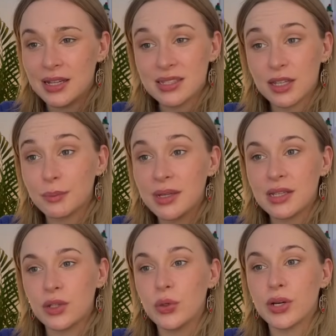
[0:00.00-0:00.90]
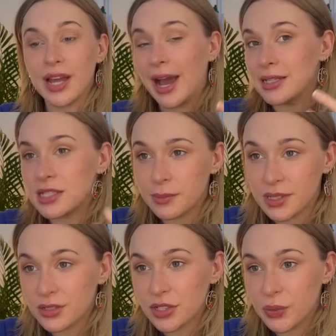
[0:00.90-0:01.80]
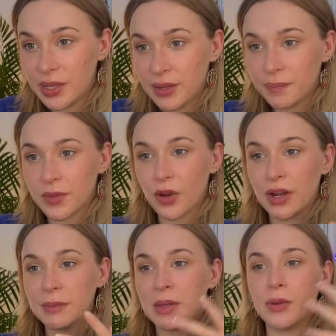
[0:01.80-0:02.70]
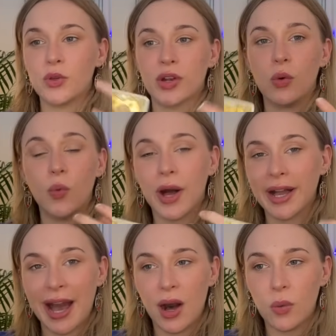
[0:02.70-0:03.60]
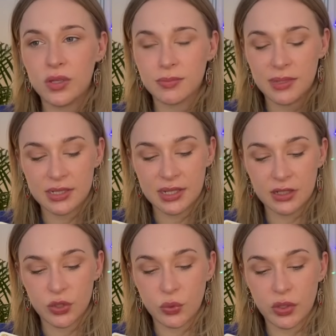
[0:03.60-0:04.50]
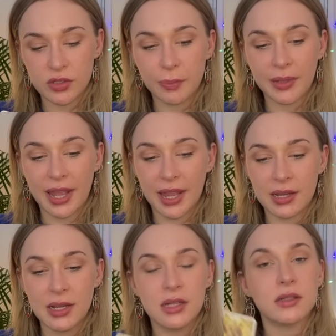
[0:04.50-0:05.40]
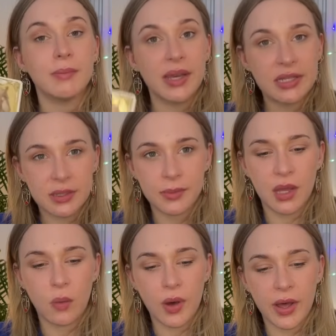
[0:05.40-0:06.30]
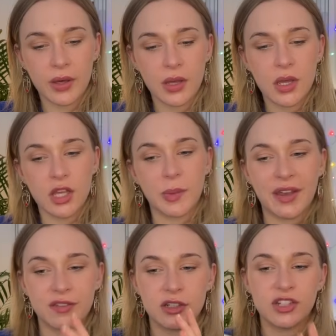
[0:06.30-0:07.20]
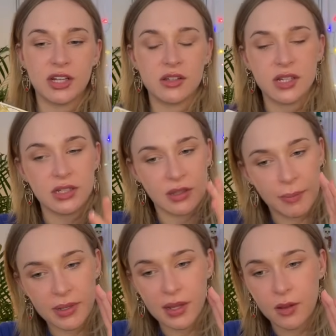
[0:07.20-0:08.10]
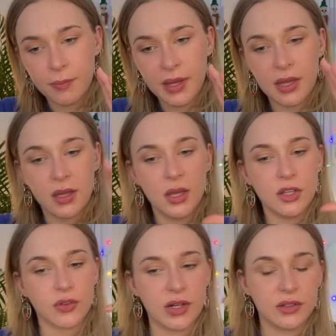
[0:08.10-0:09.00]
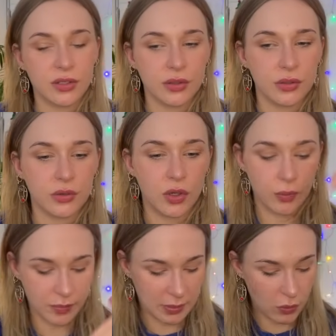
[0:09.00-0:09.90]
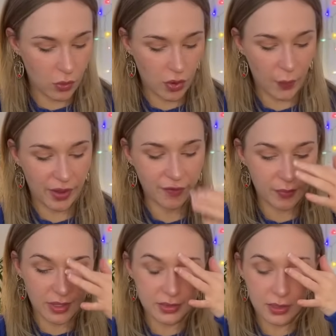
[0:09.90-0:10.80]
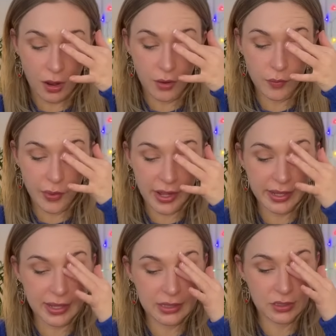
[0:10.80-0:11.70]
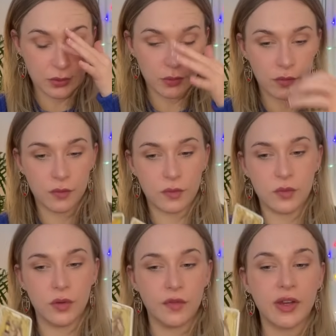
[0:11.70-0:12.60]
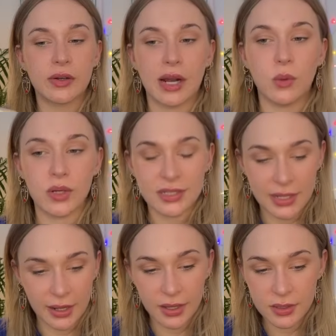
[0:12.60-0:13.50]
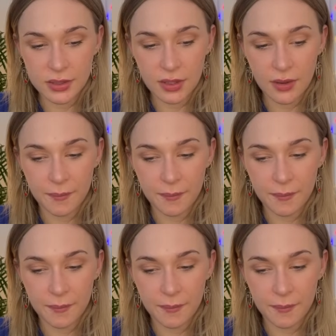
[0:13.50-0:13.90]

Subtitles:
This could mean that you could add something to it. All right, maybe you're trying to work out what's missing towards a plan to make something work. You might have to change things up a little bit. Try to, you know, maybe walk away from things that aren't working to, you know, figure out what does.